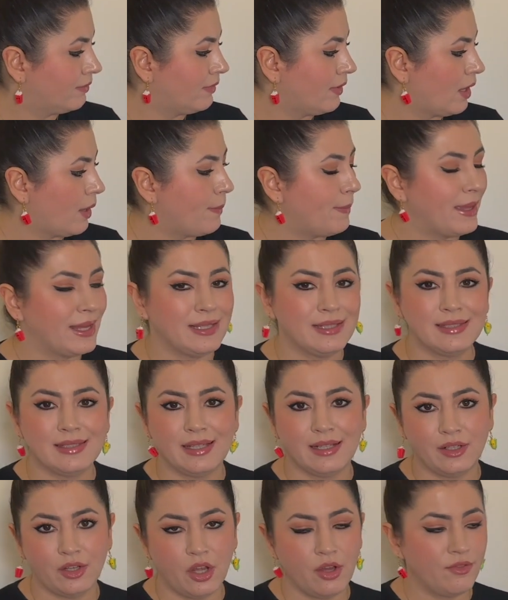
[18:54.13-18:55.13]

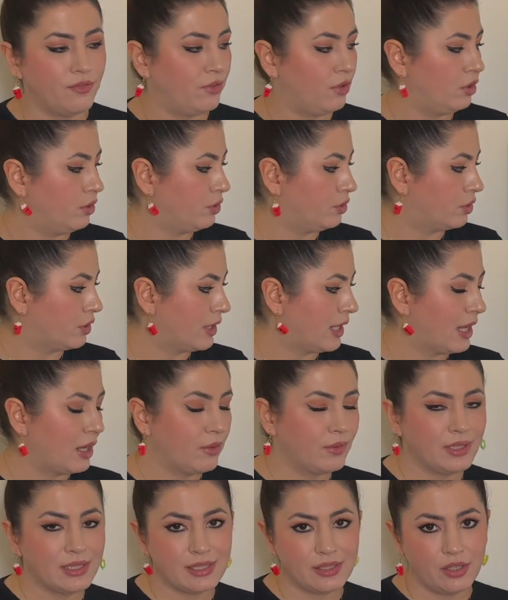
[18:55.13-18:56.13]
amazing novel, your
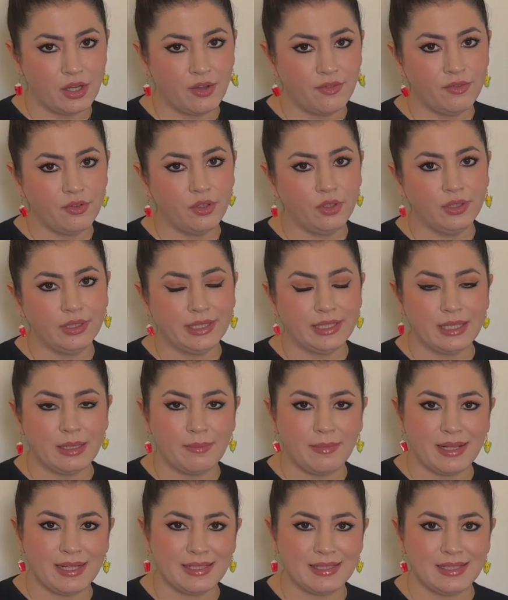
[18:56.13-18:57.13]
noun is novel and
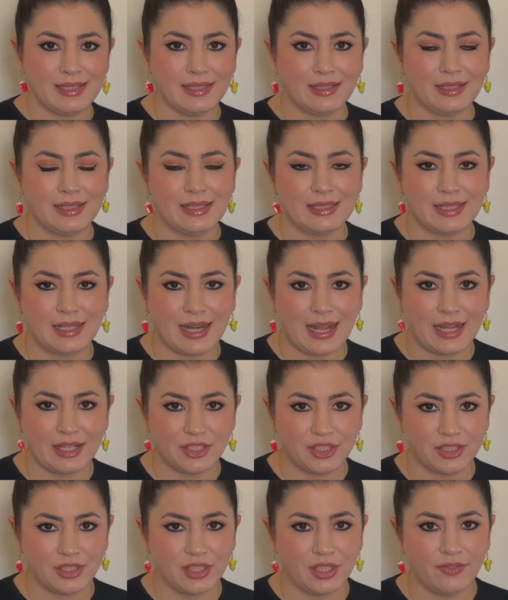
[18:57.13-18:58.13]
amazing is an
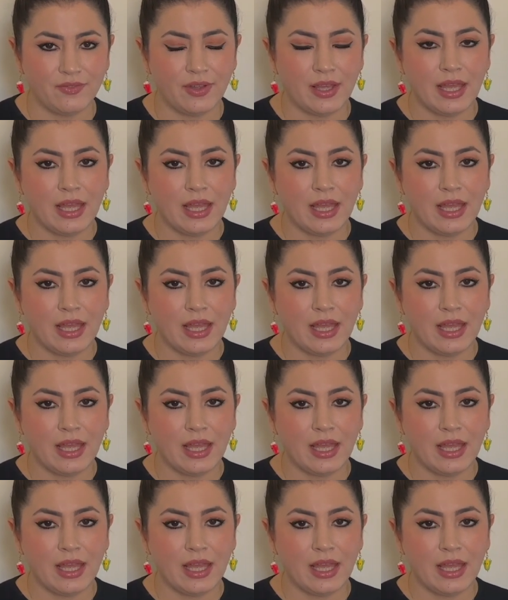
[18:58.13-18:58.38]
adjective.